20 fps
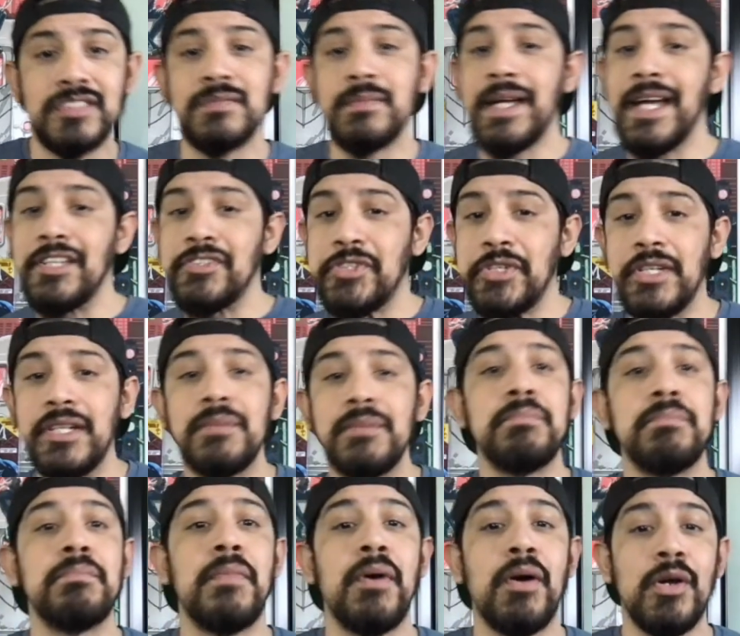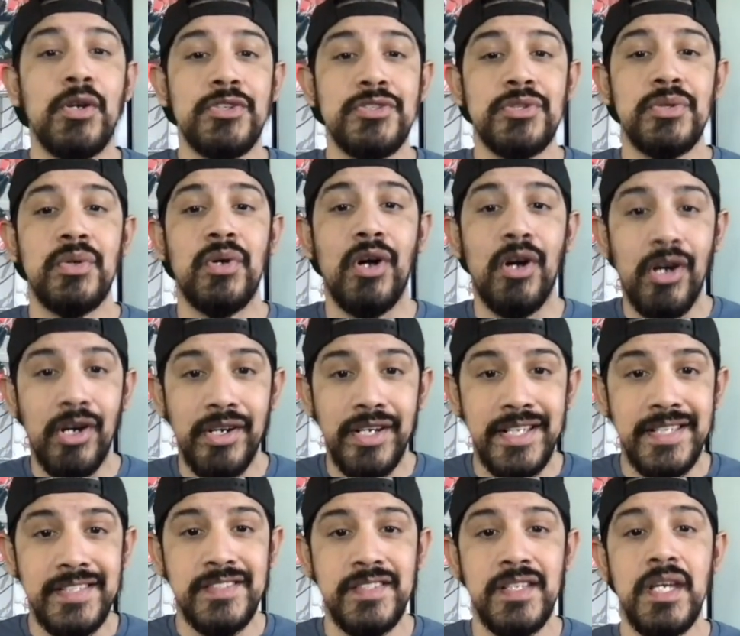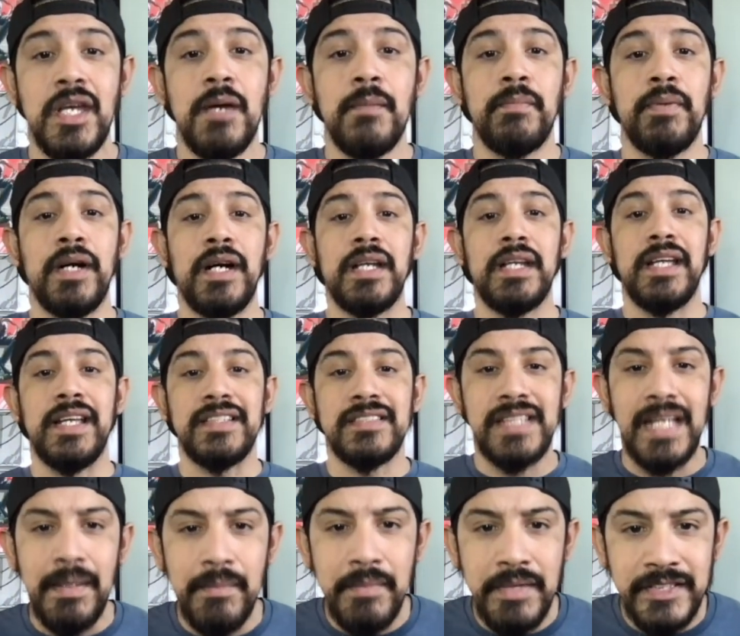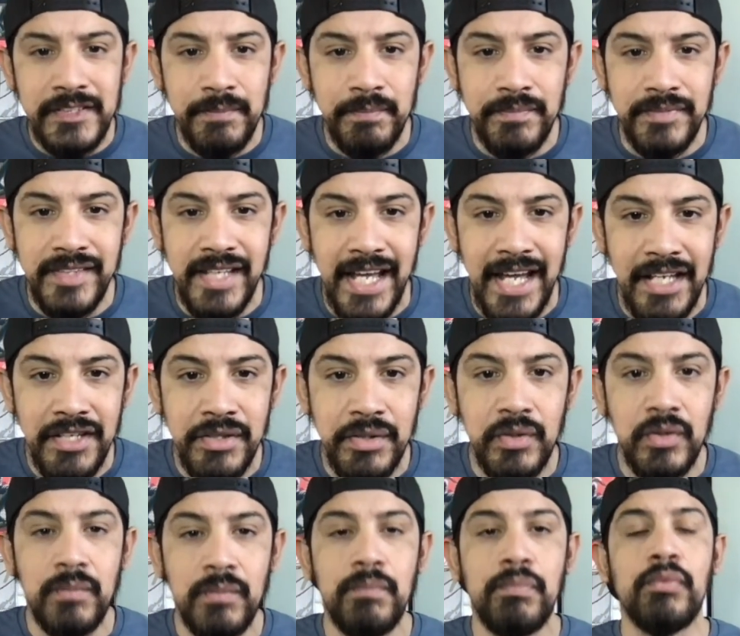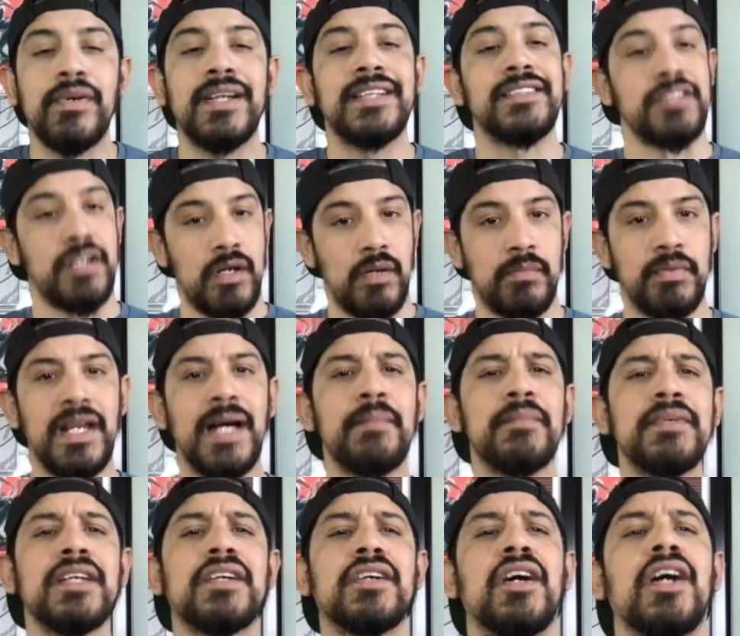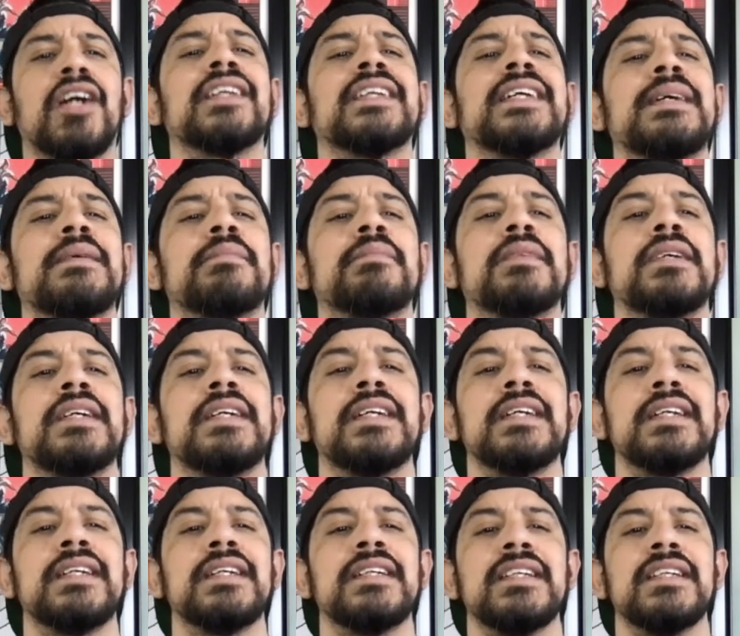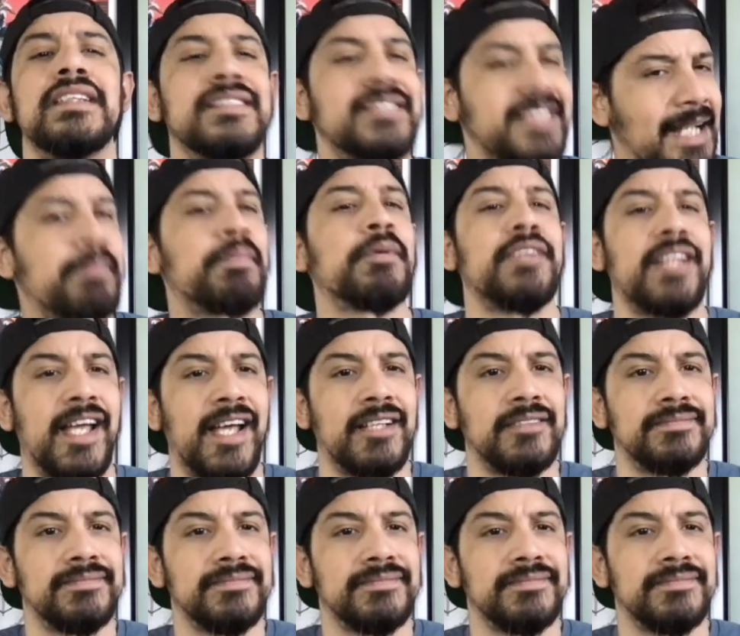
Maggia, martial artist, but his name is Daniel Brito. But I'm gonna call him Dapper Dan.